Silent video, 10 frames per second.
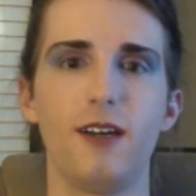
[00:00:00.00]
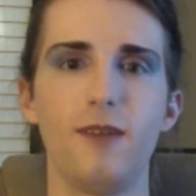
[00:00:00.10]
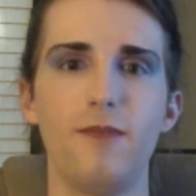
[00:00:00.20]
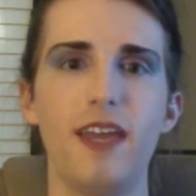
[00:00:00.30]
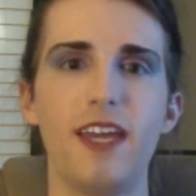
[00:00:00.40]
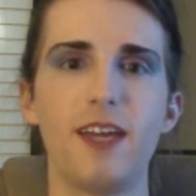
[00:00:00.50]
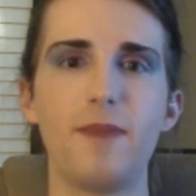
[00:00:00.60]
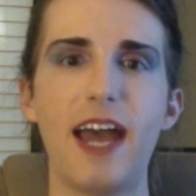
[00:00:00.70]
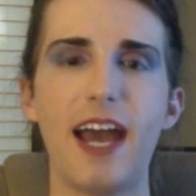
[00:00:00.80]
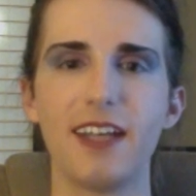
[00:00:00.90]
make
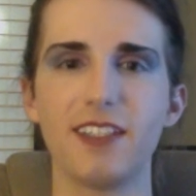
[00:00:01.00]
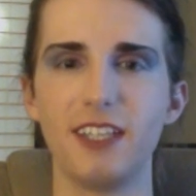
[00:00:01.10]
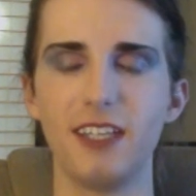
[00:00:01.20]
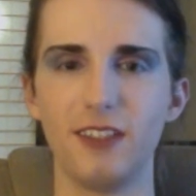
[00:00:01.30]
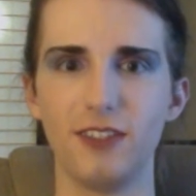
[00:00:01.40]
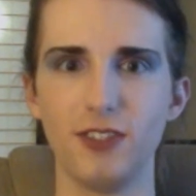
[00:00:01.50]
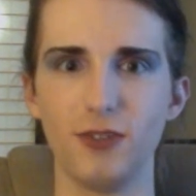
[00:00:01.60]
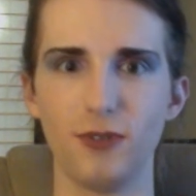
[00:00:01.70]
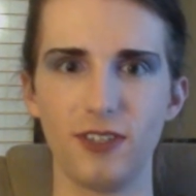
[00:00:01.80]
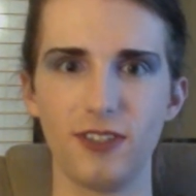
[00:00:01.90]
passing the
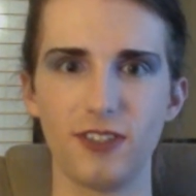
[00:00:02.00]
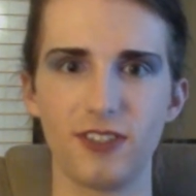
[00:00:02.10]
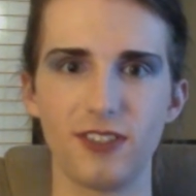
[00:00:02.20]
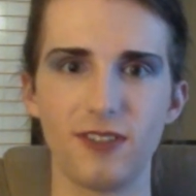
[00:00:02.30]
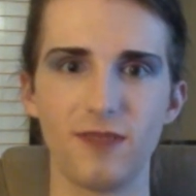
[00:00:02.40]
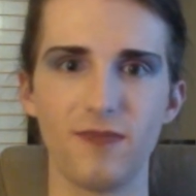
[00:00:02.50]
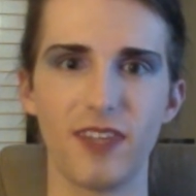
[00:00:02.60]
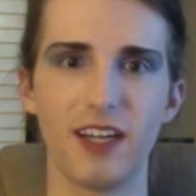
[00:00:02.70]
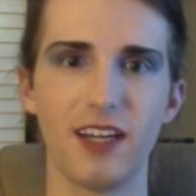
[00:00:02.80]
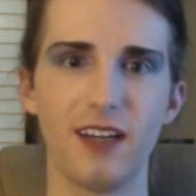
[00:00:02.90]
source
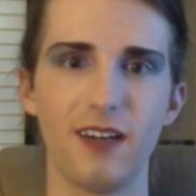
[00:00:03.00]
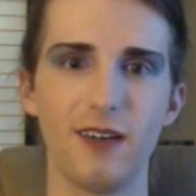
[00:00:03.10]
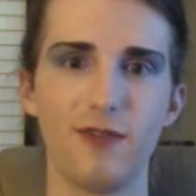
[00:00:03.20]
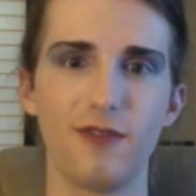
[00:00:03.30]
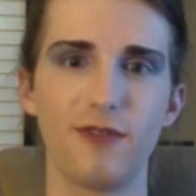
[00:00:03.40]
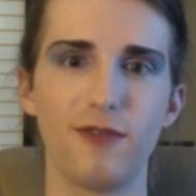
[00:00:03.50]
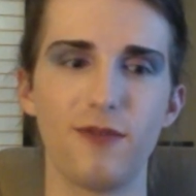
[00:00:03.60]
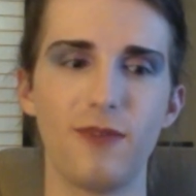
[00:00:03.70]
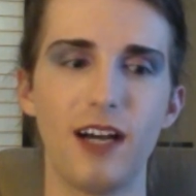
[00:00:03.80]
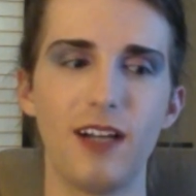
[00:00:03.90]
of
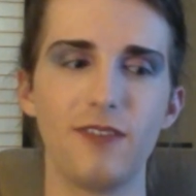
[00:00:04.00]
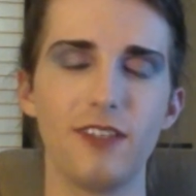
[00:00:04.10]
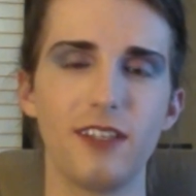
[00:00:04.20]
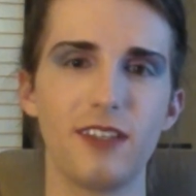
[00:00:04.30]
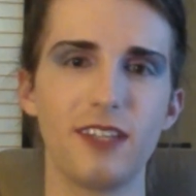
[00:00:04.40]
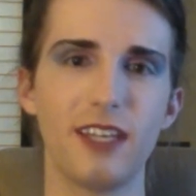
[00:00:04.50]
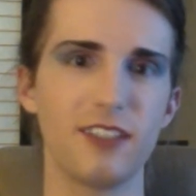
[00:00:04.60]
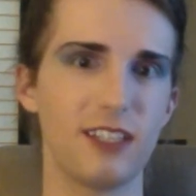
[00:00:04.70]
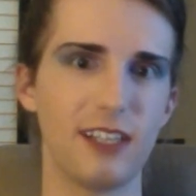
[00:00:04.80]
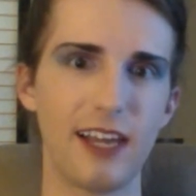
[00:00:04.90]
all of the good
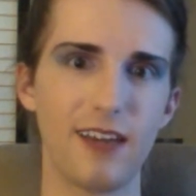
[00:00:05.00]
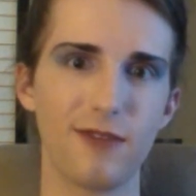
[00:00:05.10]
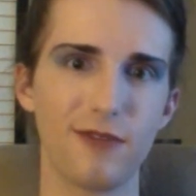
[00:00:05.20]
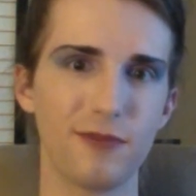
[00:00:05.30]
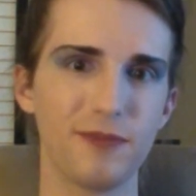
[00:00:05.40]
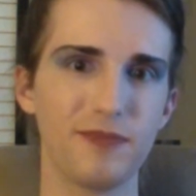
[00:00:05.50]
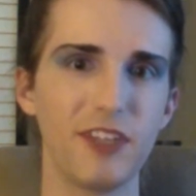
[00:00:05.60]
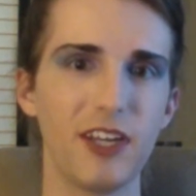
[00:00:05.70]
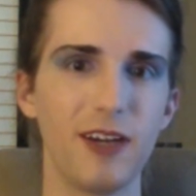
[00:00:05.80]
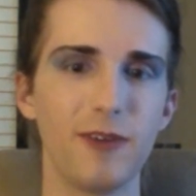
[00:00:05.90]
things in life.
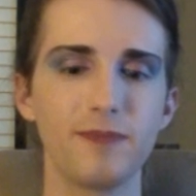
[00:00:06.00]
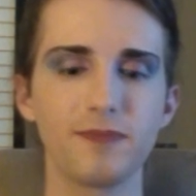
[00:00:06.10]
The